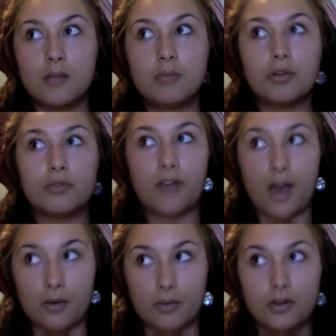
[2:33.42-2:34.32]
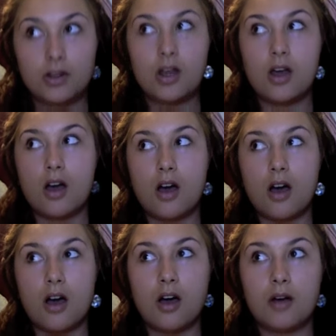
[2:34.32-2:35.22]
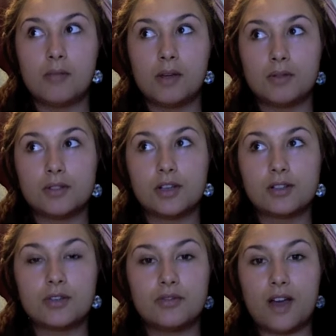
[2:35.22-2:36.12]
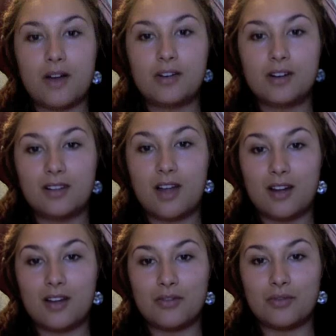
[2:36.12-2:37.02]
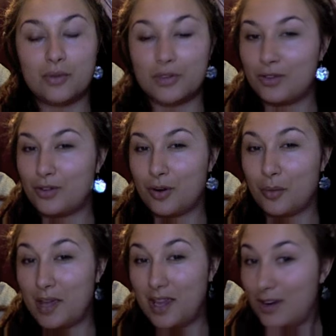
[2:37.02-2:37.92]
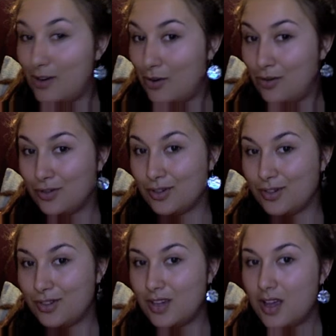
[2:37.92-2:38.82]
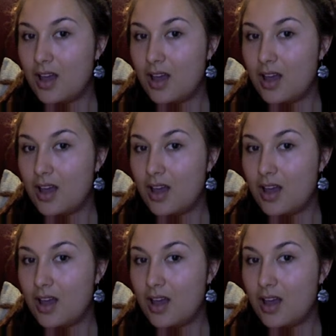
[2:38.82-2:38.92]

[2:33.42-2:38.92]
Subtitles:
profound. It was also found in a lot of Northern European cultures,